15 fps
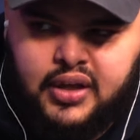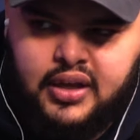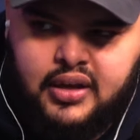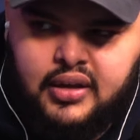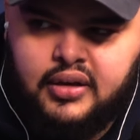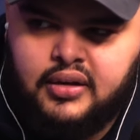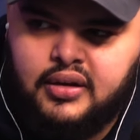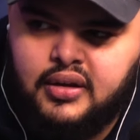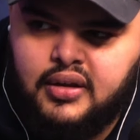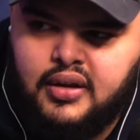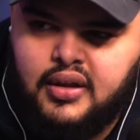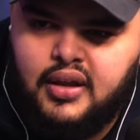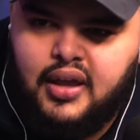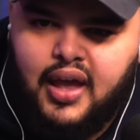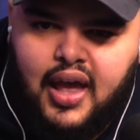it in.
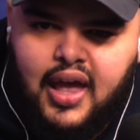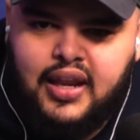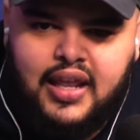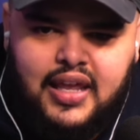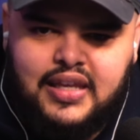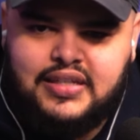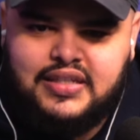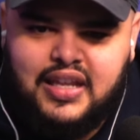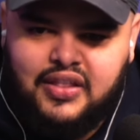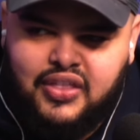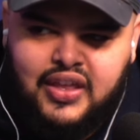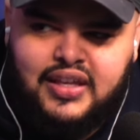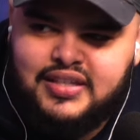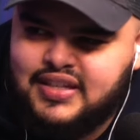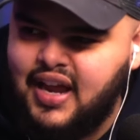It is
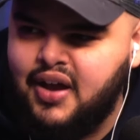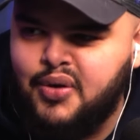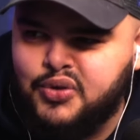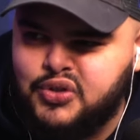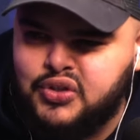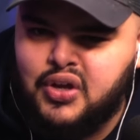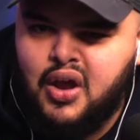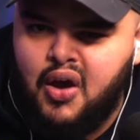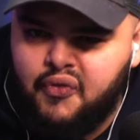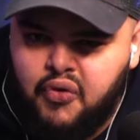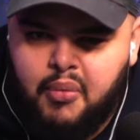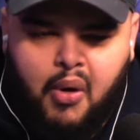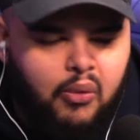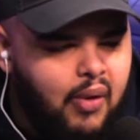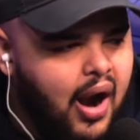the scouts
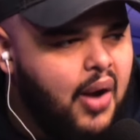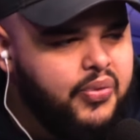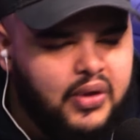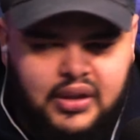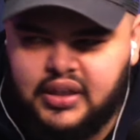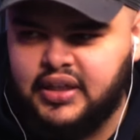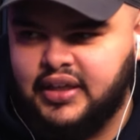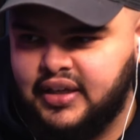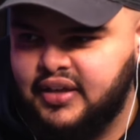from around the league.